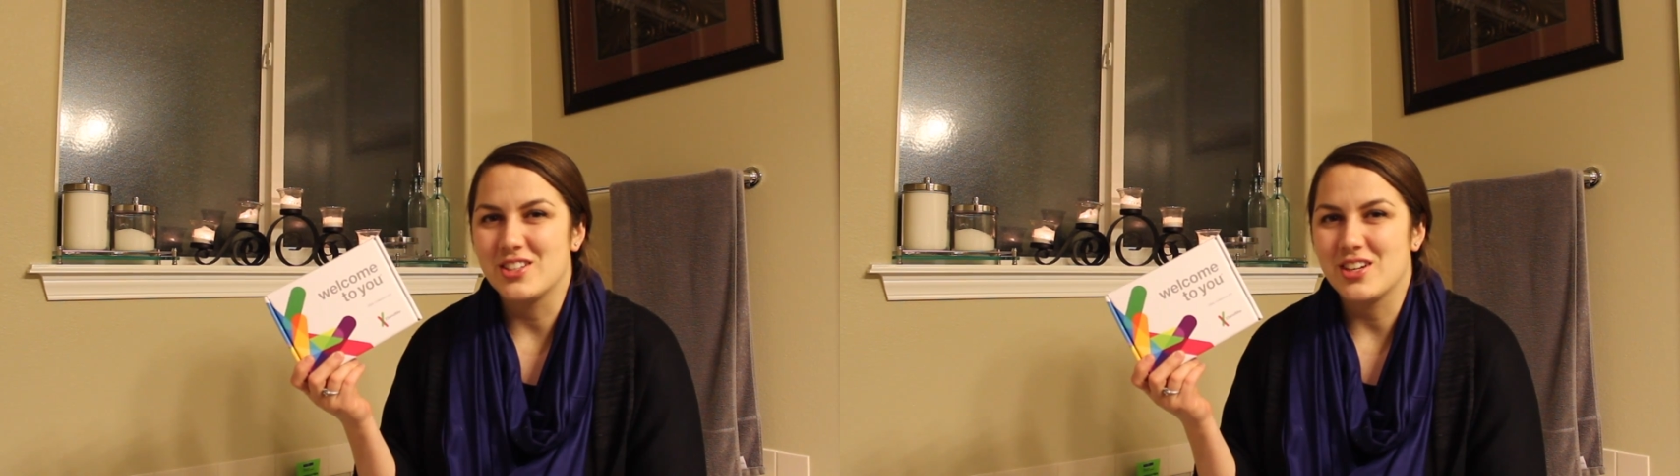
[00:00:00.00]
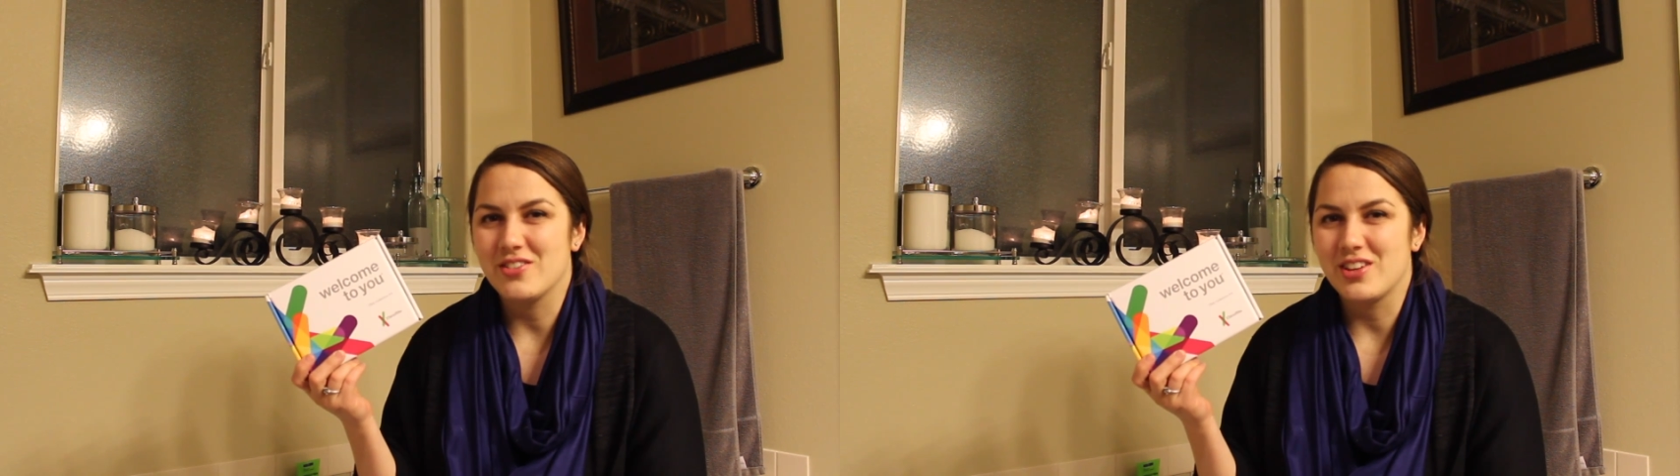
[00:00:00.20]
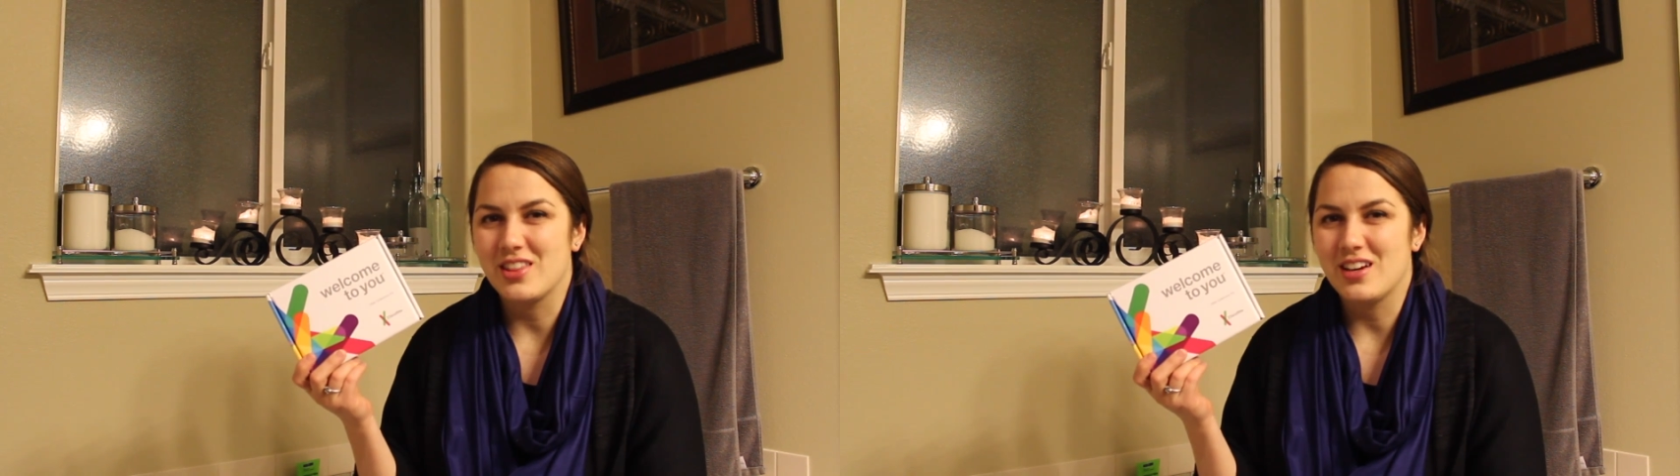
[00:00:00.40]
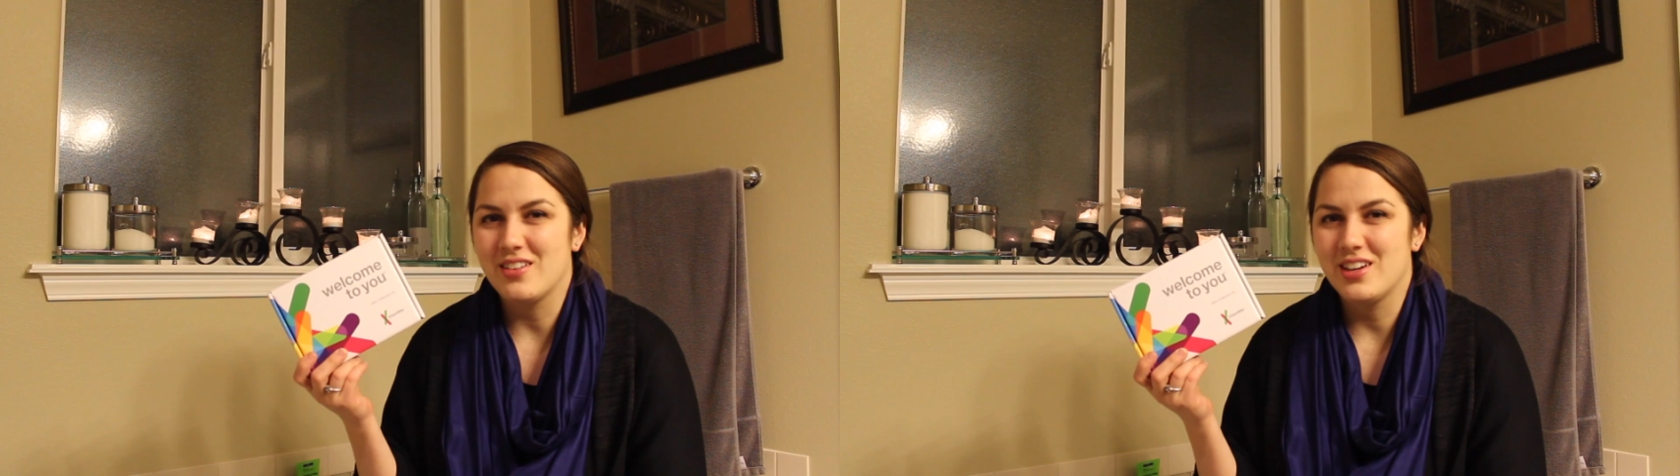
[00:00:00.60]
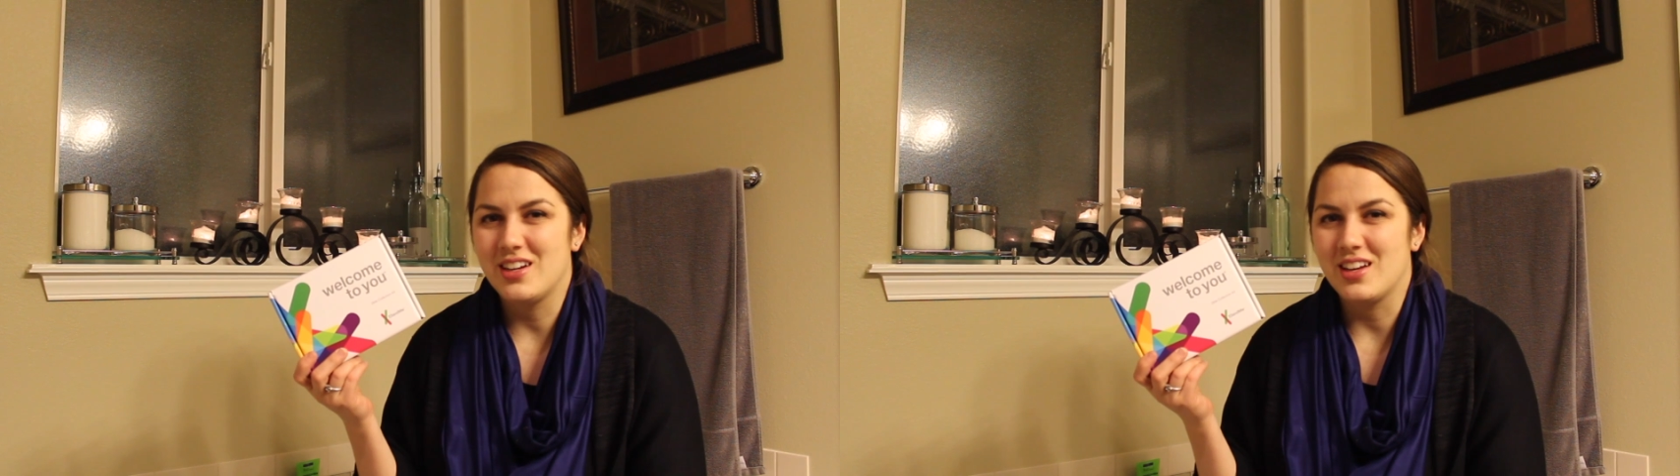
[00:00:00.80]
Traveling
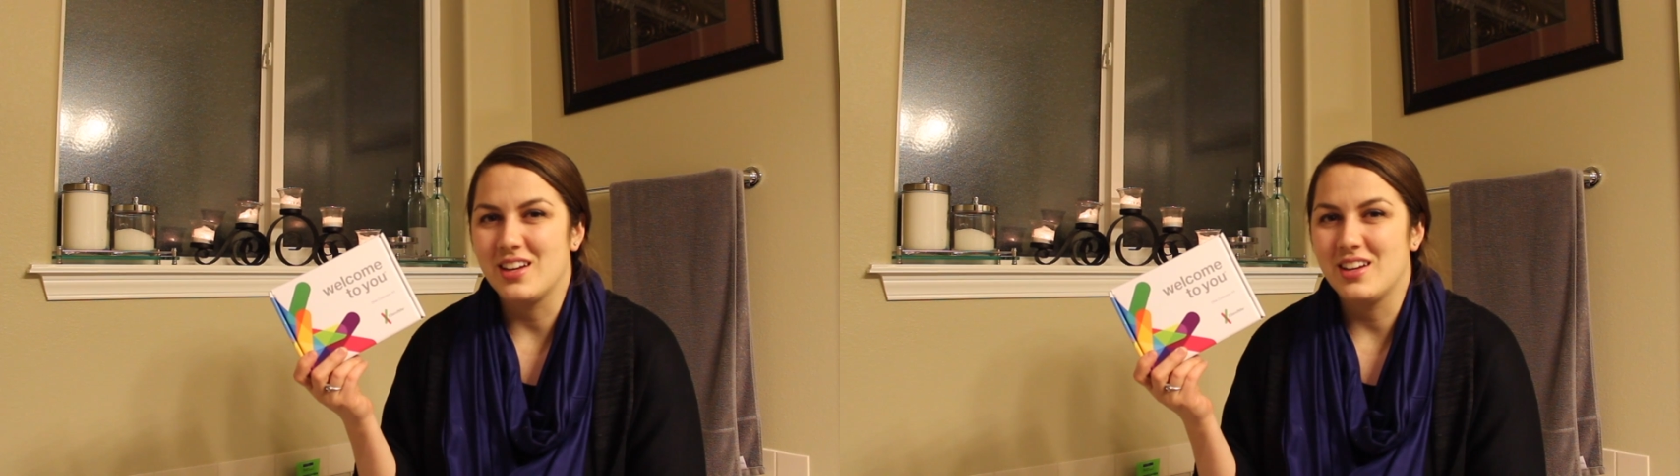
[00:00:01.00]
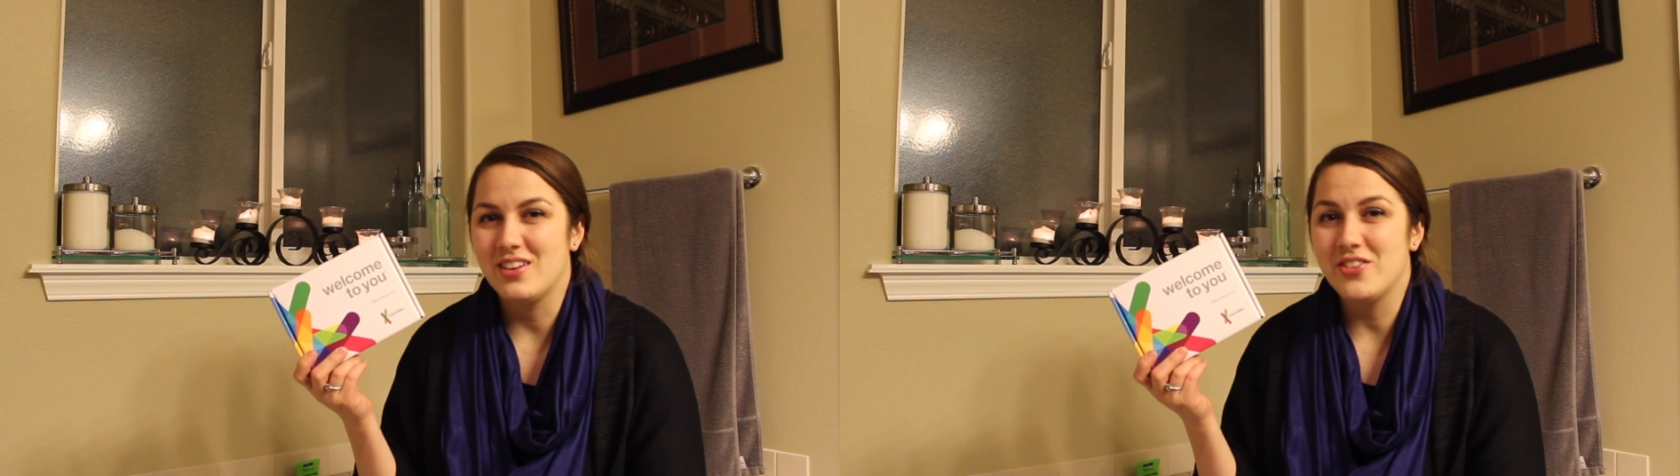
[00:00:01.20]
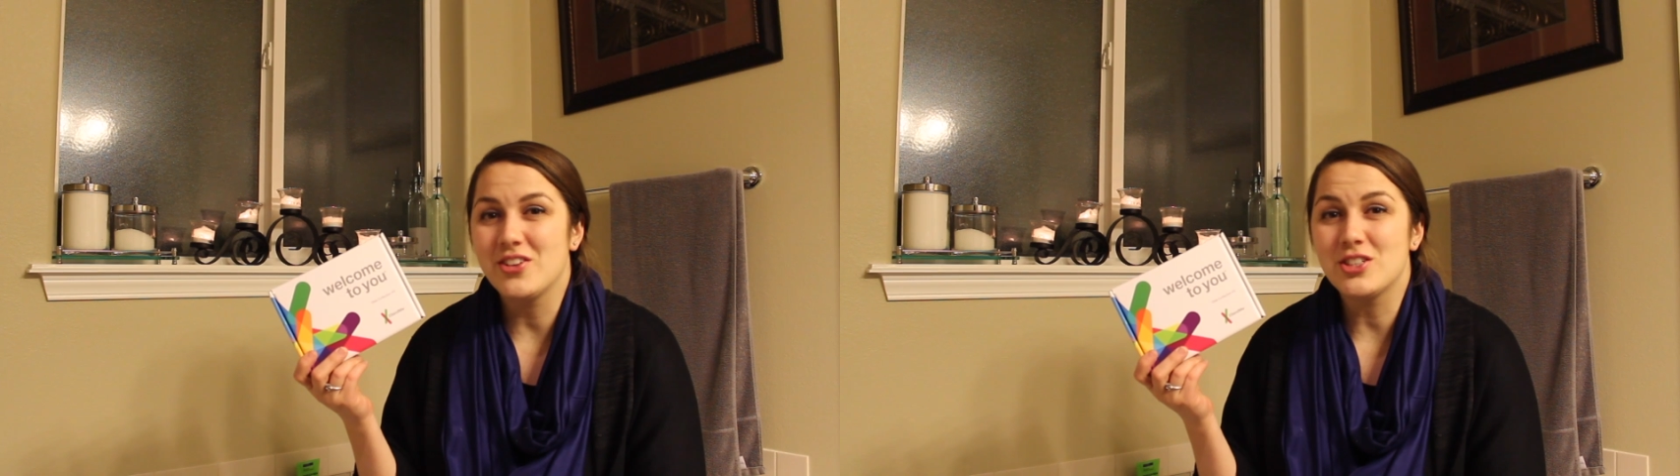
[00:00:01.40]
Thyroid and if you're